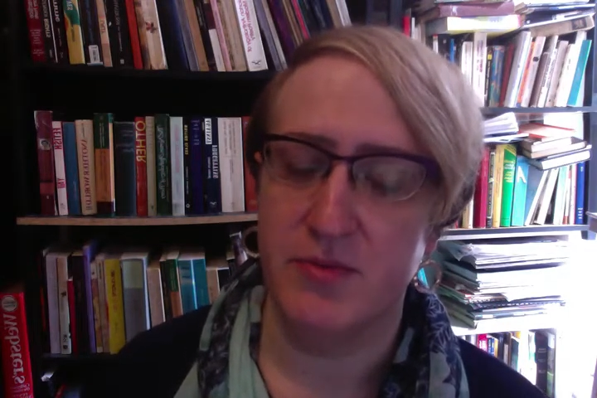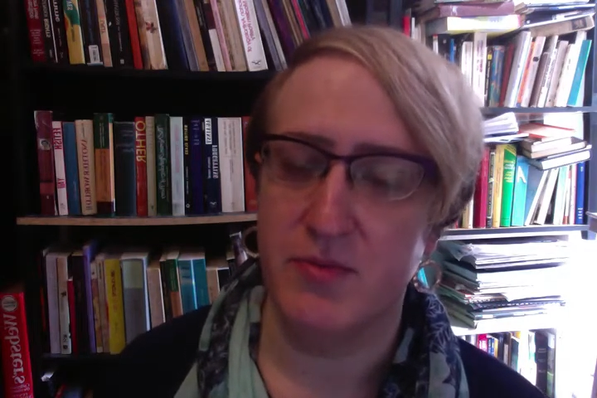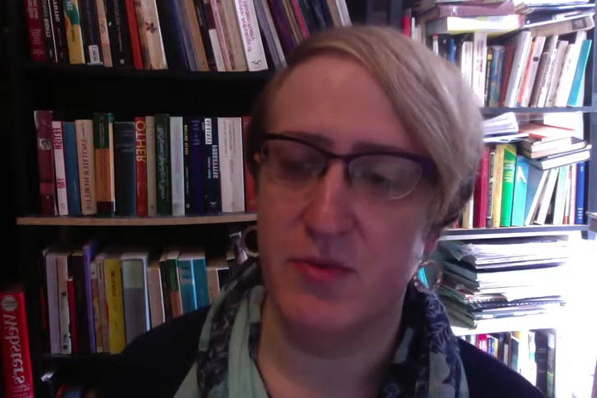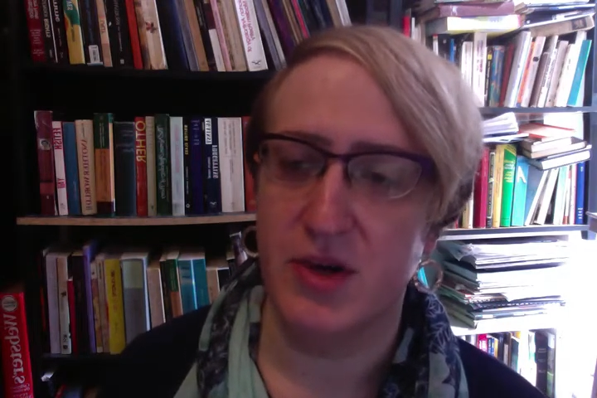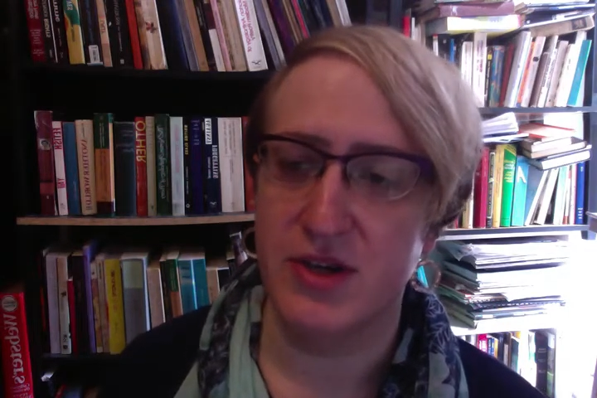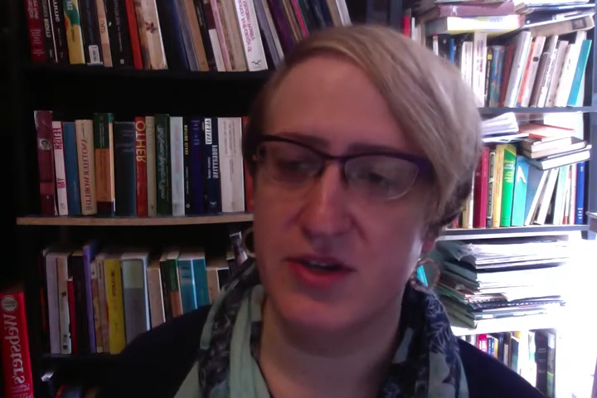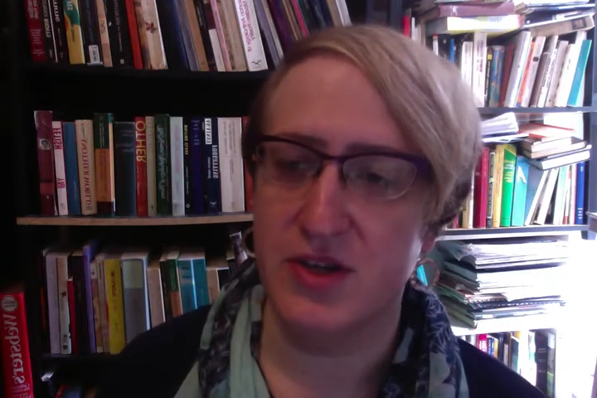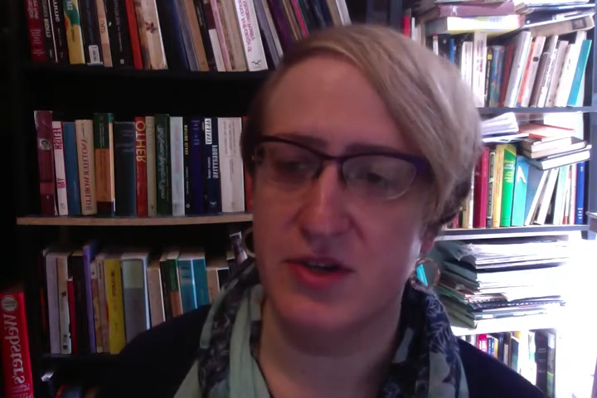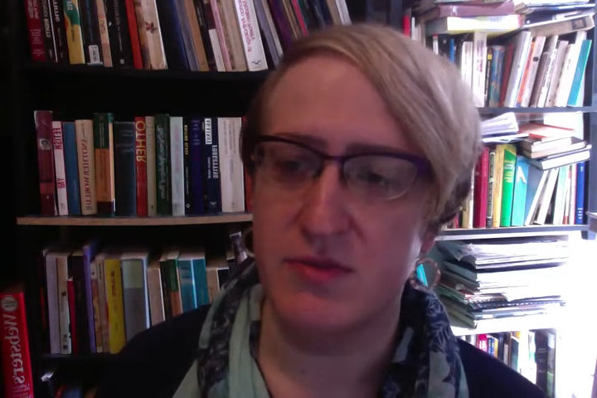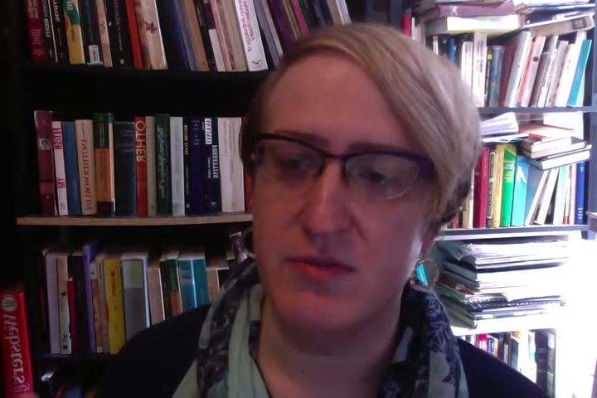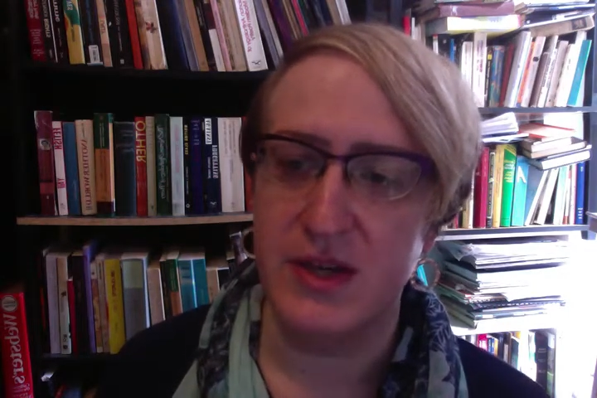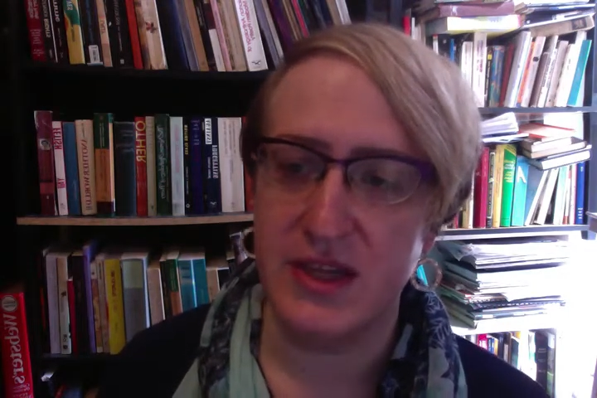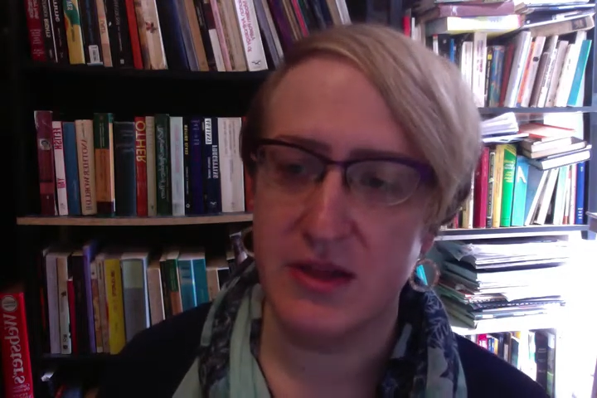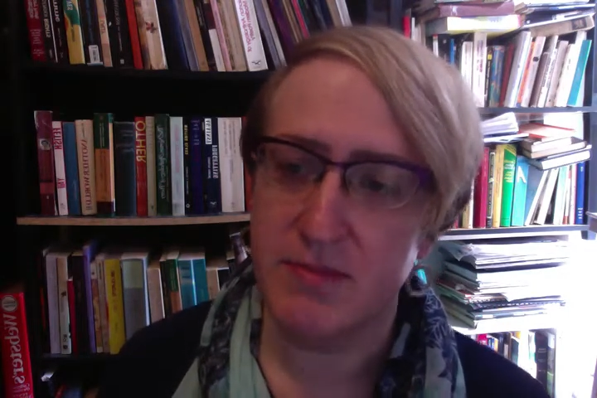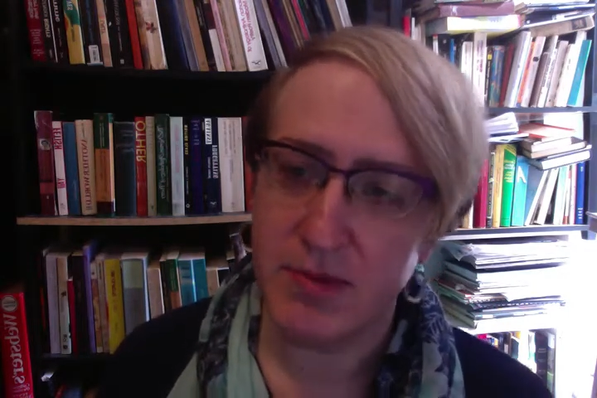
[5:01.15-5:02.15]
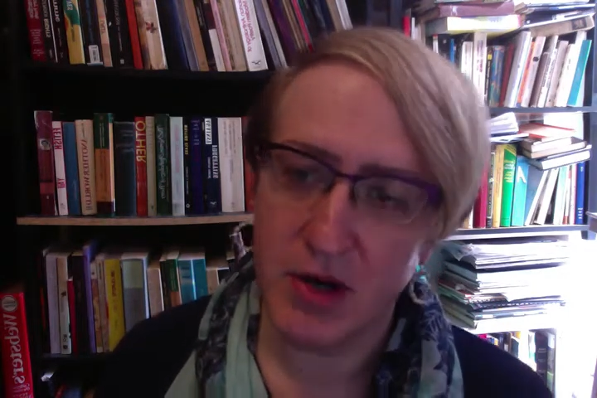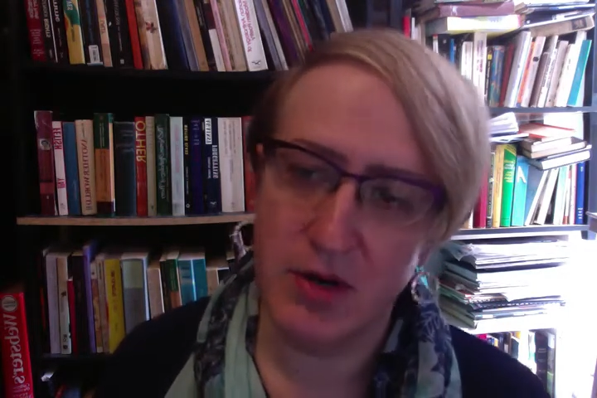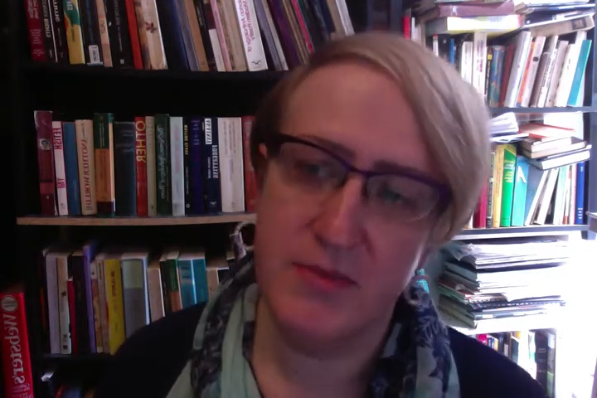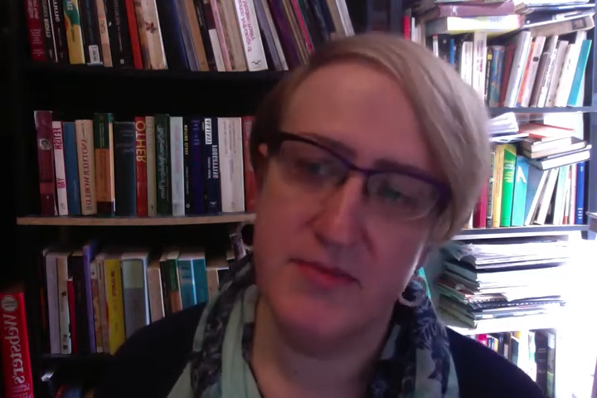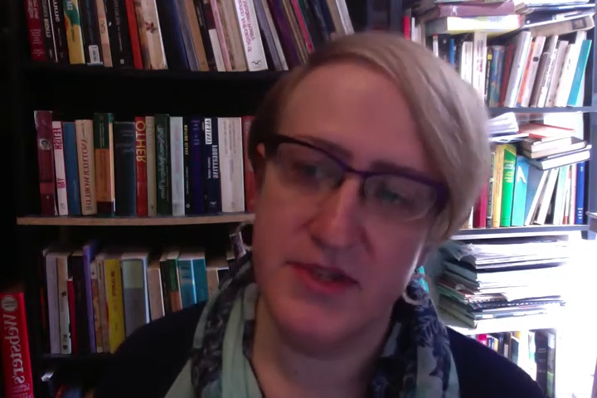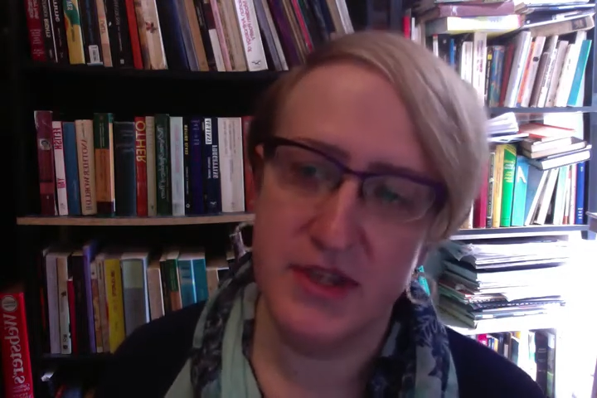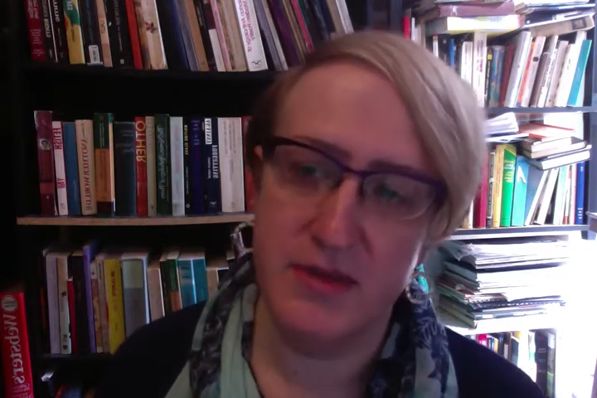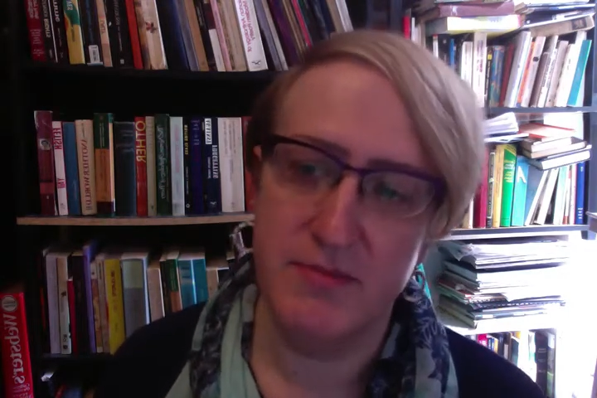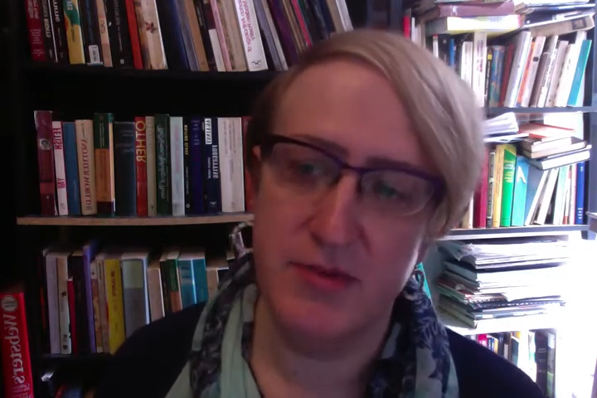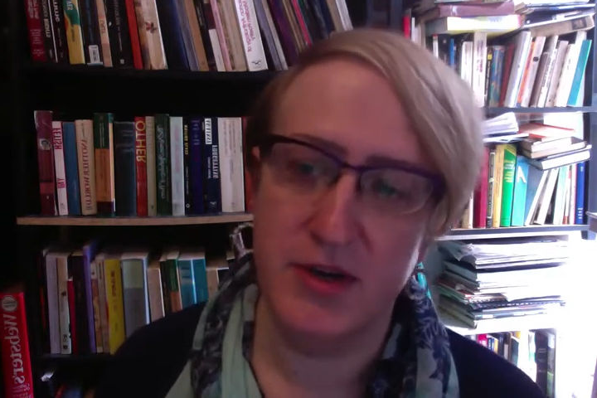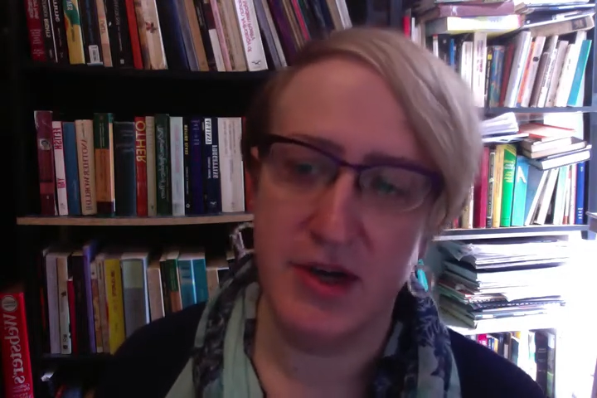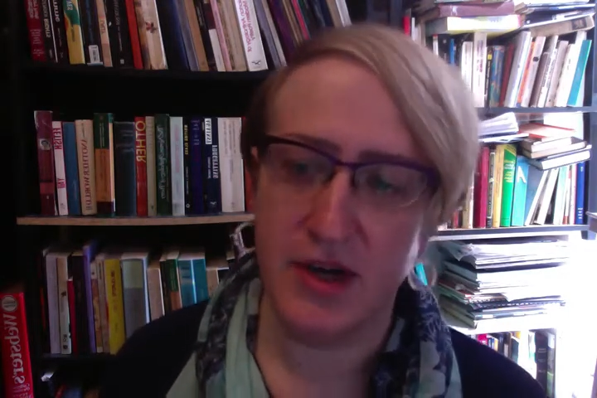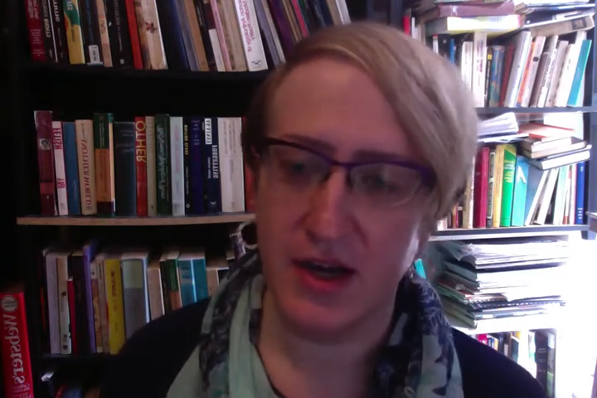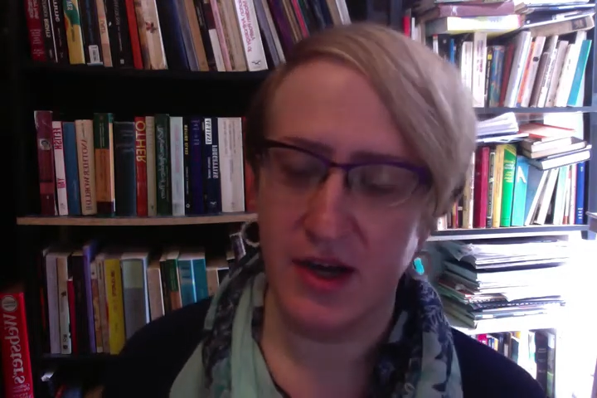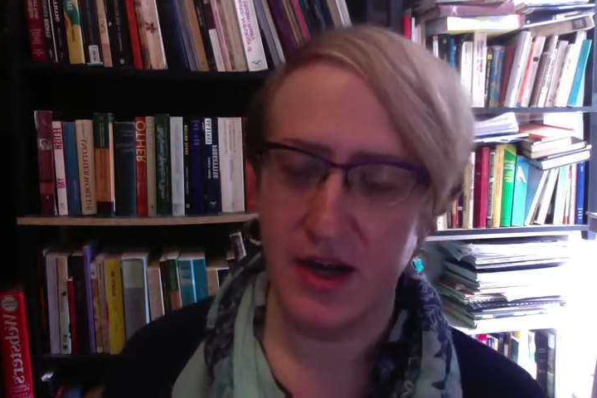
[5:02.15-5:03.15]
one could read the poems in the
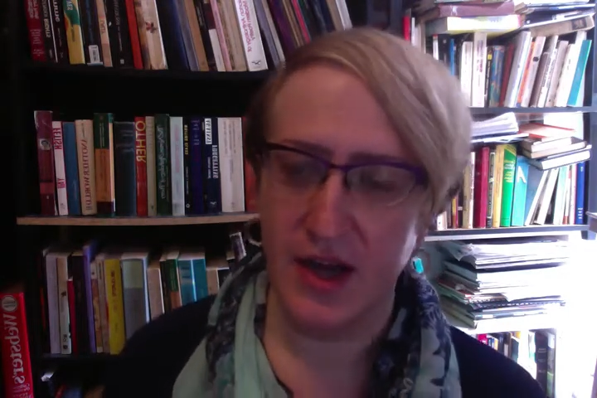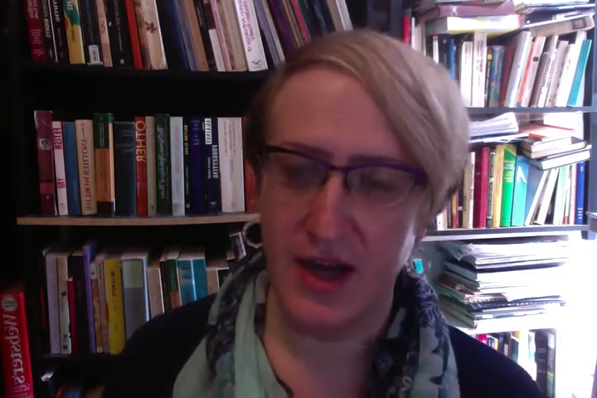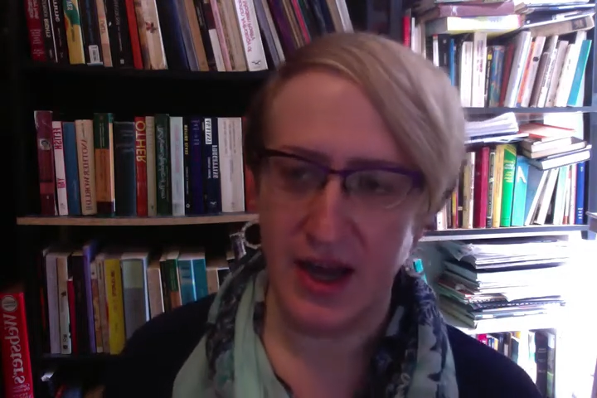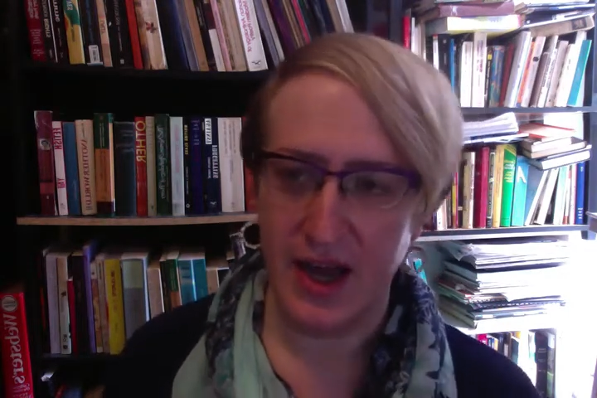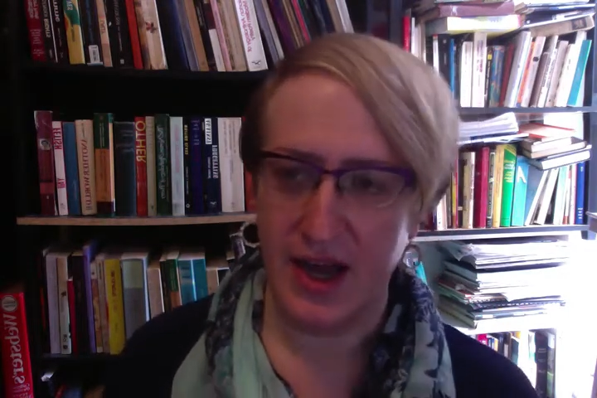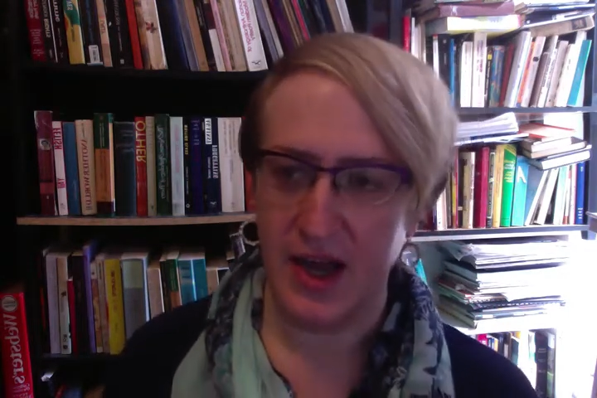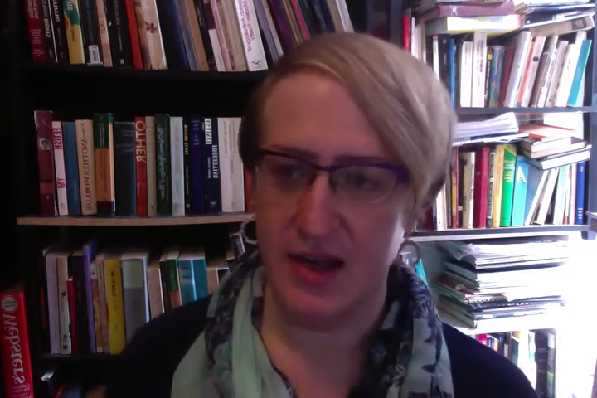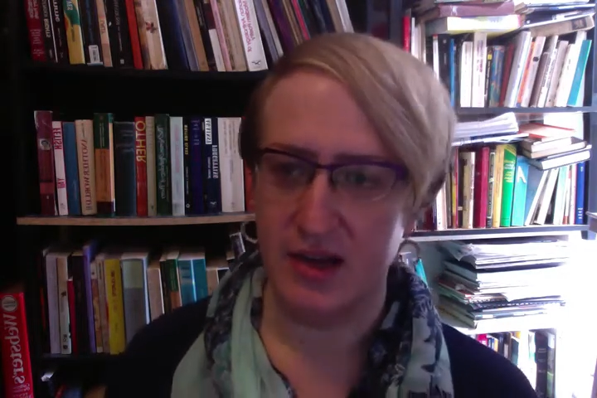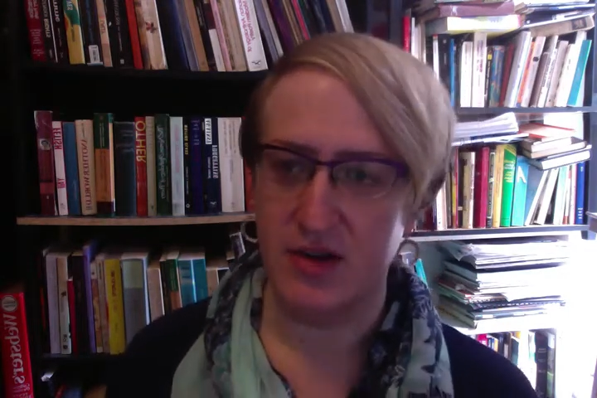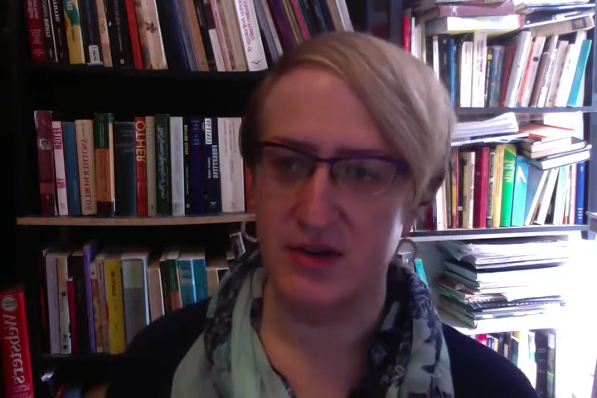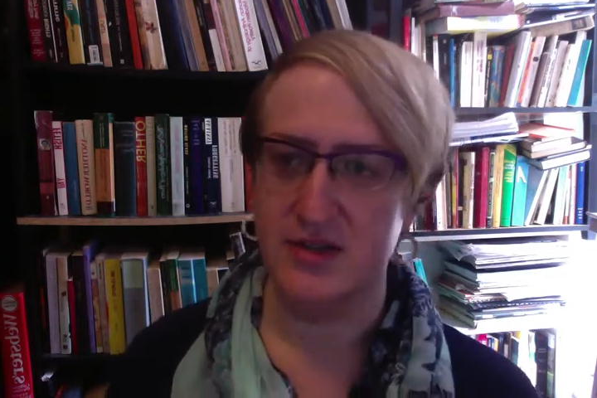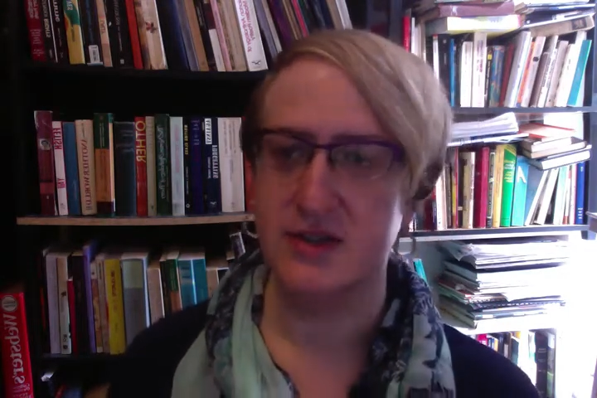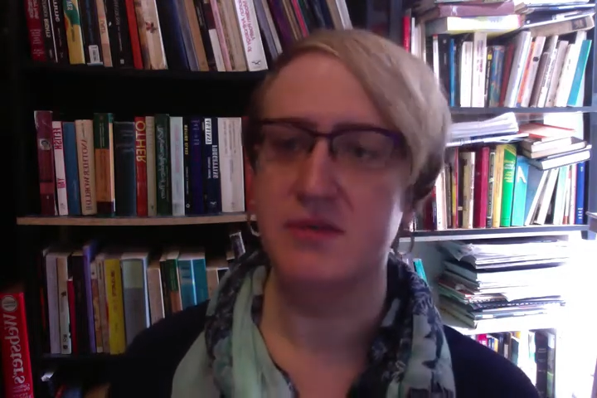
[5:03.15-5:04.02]
book and also